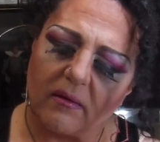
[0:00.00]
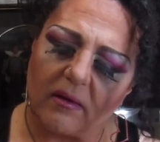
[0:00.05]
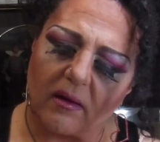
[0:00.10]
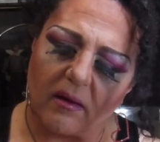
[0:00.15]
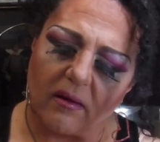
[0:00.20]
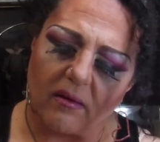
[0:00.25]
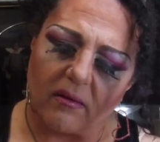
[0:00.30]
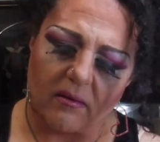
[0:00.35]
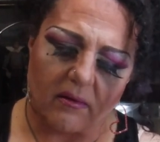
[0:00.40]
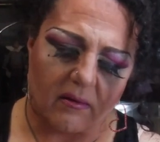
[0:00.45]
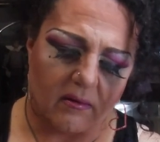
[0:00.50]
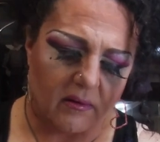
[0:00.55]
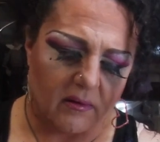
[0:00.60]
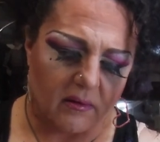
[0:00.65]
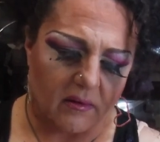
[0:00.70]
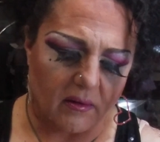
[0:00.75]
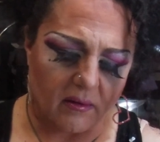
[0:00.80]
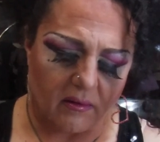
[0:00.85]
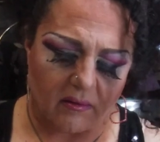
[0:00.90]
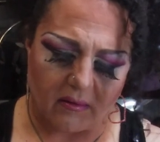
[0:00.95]
No,
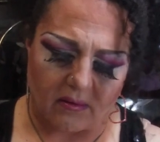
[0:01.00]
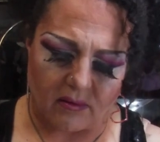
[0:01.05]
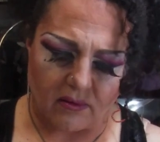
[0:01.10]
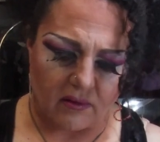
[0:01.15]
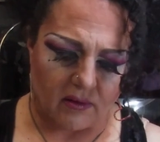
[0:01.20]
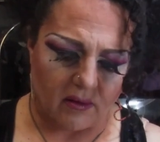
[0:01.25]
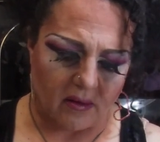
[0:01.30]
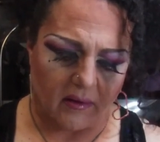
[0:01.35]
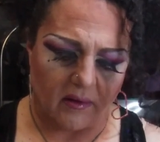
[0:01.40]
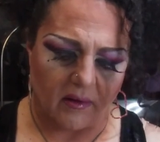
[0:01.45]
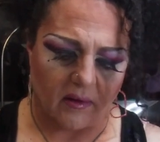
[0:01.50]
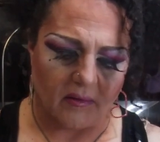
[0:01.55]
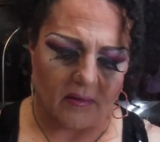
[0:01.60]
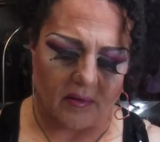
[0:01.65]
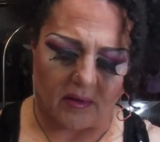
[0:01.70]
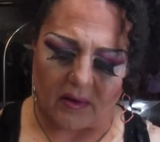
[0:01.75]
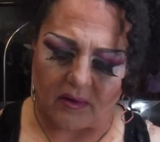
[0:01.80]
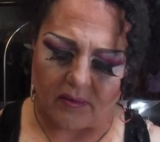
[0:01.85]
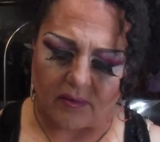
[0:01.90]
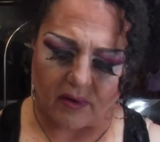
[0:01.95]
so I don't
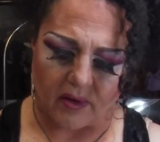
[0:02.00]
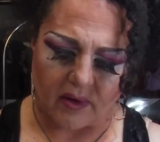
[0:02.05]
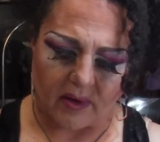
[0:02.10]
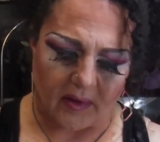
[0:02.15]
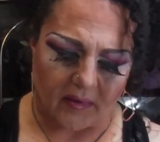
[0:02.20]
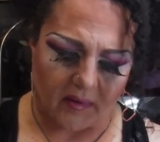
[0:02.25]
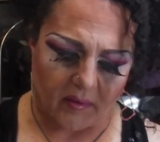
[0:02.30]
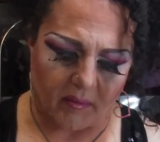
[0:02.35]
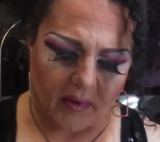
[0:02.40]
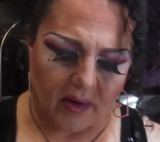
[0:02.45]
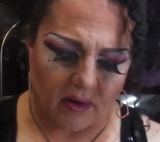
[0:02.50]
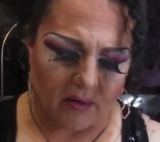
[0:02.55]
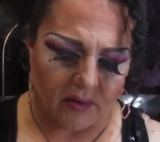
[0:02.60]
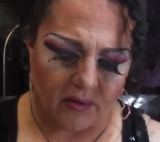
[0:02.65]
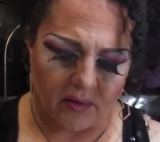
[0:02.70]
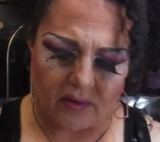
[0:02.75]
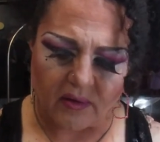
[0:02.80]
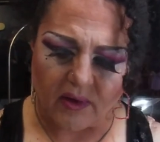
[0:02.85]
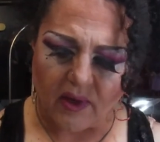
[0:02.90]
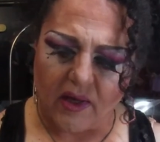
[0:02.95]
even know if I'm going to get them back
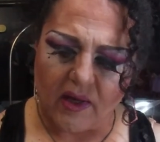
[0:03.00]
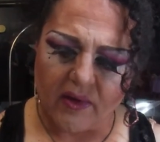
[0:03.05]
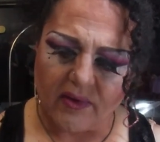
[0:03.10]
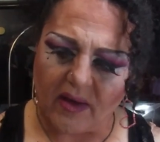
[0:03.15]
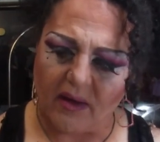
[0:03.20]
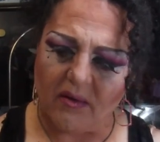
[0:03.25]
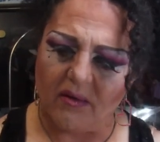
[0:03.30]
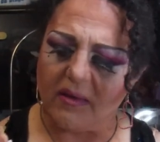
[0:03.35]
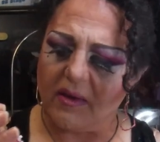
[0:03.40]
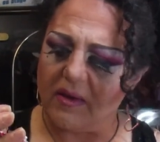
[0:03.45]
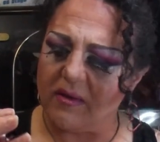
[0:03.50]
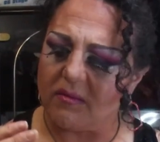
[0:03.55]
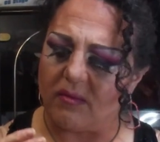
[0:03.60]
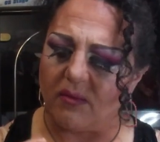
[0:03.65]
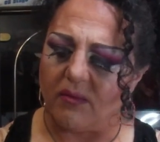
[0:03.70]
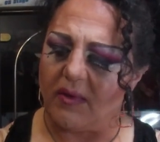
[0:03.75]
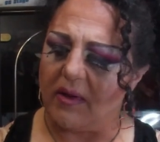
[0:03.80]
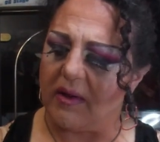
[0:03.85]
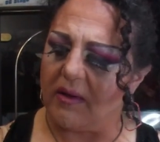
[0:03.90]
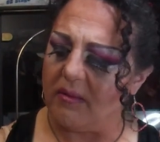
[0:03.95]
on her. These
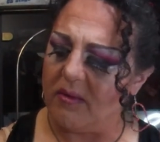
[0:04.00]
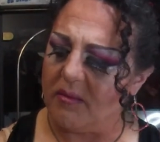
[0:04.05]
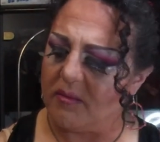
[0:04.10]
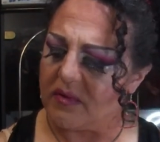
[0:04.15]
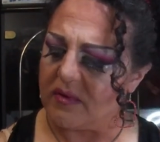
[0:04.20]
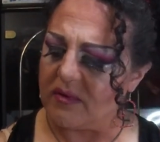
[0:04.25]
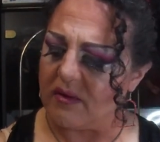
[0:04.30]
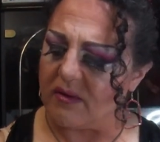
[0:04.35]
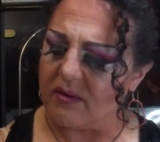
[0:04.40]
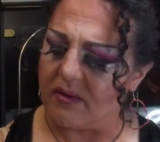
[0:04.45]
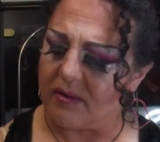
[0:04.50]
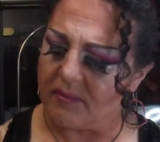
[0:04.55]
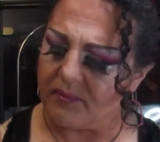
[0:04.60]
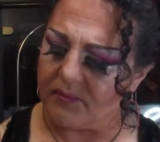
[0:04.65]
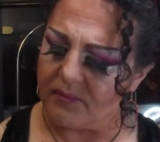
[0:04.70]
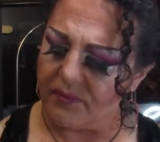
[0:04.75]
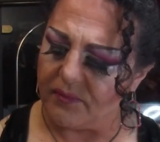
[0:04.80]
were really, oops, sorry.